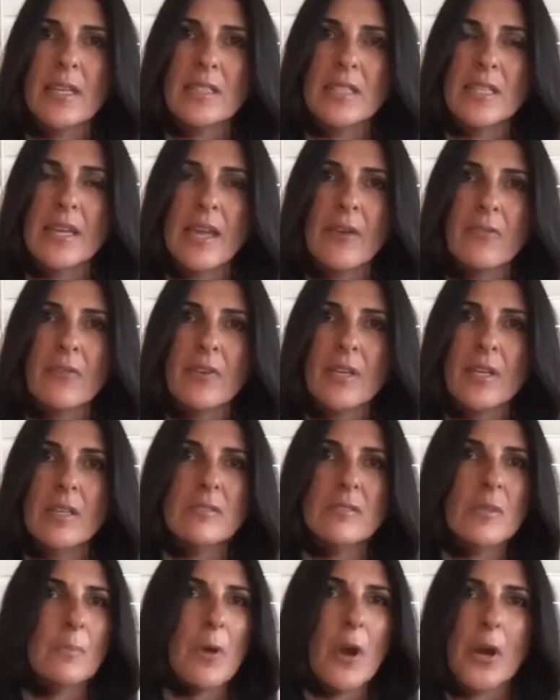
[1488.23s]
into every
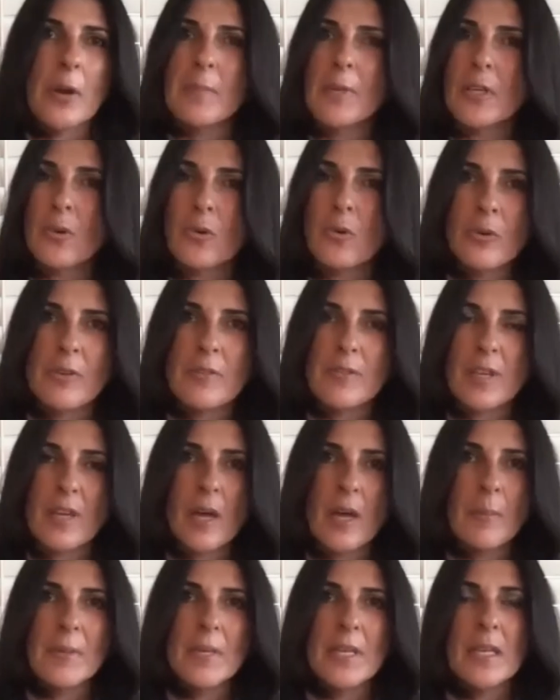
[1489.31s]
department corner of the
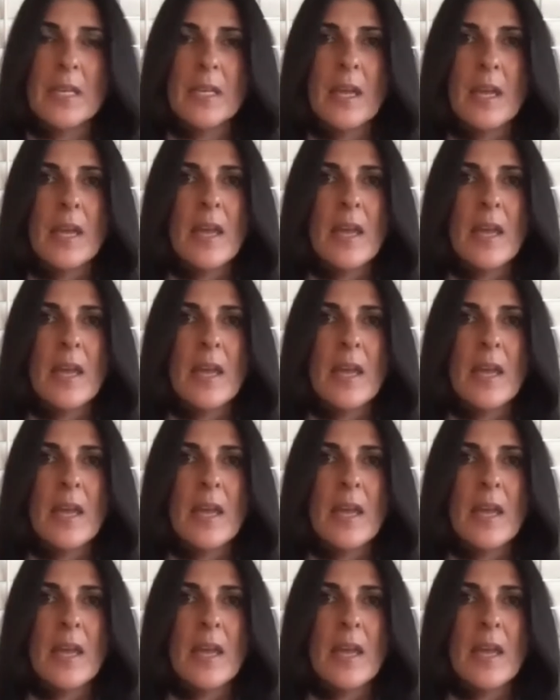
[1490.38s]
company.